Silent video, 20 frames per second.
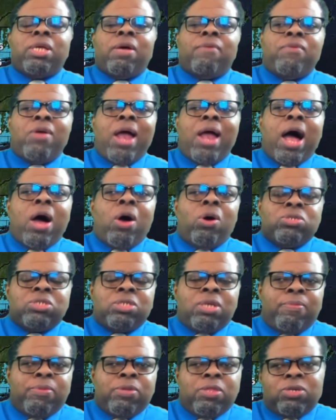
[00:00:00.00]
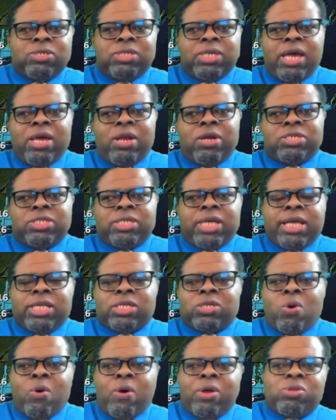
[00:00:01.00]
if you're out on some of those
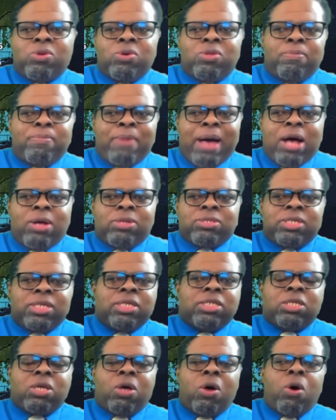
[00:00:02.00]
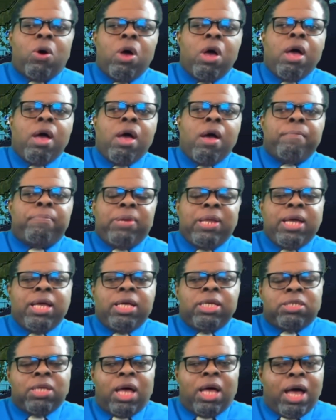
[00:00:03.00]
interstates going through the mountains. So
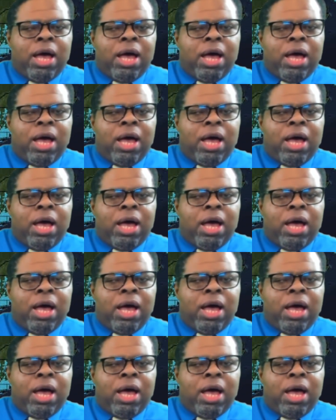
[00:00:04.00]
please